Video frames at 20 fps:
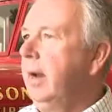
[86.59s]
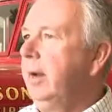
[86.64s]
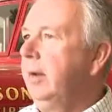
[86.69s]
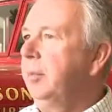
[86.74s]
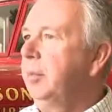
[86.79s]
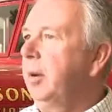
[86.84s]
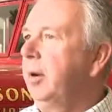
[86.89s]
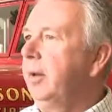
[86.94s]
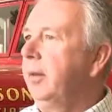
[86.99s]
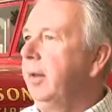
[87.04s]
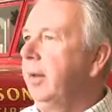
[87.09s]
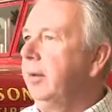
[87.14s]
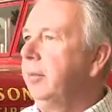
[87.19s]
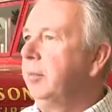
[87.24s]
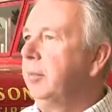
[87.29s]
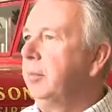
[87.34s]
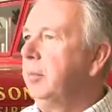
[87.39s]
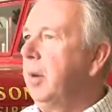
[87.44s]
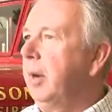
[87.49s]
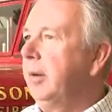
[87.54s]
Anybody that
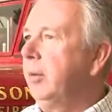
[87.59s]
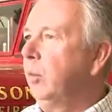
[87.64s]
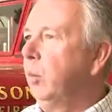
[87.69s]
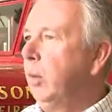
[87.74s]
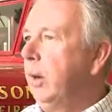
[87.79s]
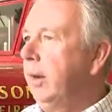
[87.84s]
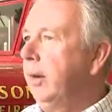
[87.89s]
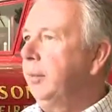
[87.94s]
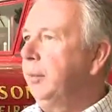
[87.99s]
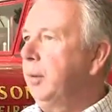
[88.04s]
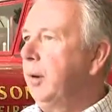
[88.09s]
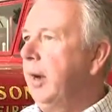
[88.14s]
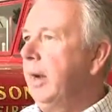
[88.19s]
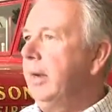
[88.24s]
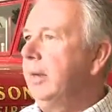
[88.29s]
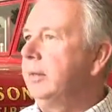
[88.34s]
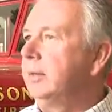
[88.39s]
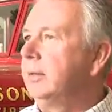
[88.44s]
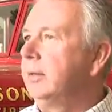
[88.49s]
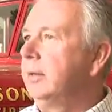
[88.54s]
might win a
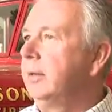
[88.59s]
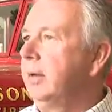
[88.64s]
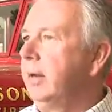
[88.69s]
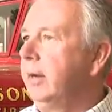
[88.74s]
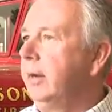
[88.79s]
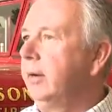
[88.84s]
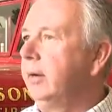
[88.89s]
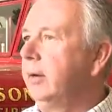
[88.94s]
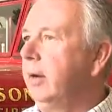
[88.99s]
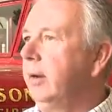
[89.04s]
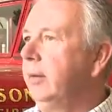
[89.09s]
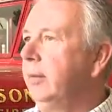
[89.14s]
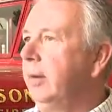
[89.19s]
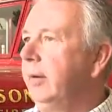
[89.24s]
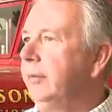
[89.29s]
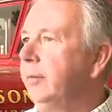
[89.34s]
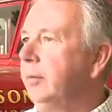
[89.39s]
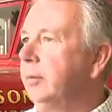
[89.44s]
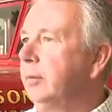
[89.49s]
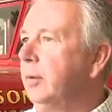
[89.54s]
prize at our gun
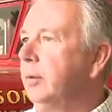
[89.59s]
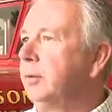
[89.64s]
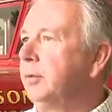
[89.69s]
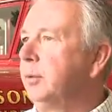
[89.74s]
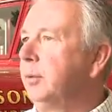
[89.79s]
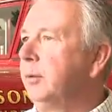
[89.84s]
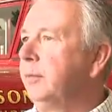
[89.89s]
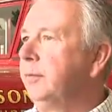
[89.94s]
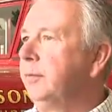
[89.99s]
raffle goes through a